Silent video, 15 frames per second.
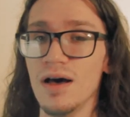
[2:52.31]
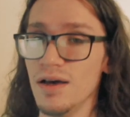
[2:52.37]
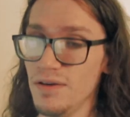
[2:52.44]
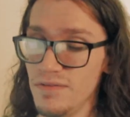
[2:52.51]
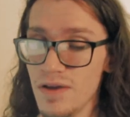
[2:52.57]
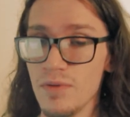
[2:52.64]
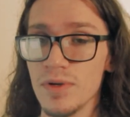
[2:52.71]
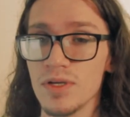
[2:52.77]

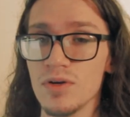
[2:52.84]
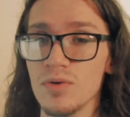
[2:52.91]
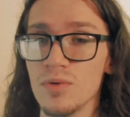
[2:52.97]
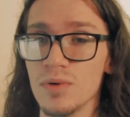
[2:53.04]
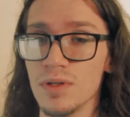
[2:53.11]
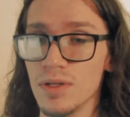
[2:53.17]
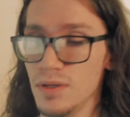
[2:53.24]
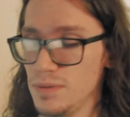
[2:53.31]
Very
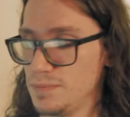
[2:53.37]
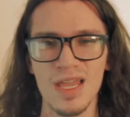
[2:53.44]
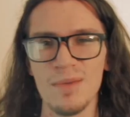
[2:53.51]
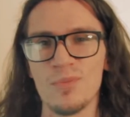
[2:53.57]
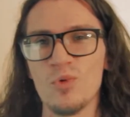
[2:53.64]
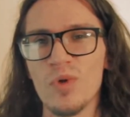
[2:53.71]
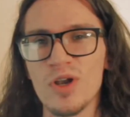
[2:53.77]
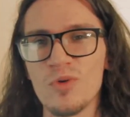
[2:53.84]
cool.
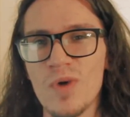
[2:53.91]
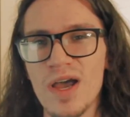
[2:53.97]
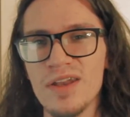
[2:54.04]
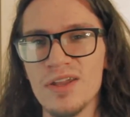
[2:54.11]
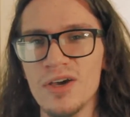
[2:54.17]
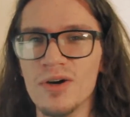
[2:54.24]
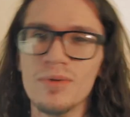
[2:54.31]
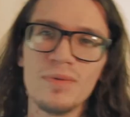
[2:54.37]
But what do I
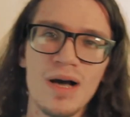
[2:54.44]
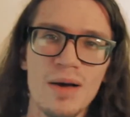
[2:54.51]
know?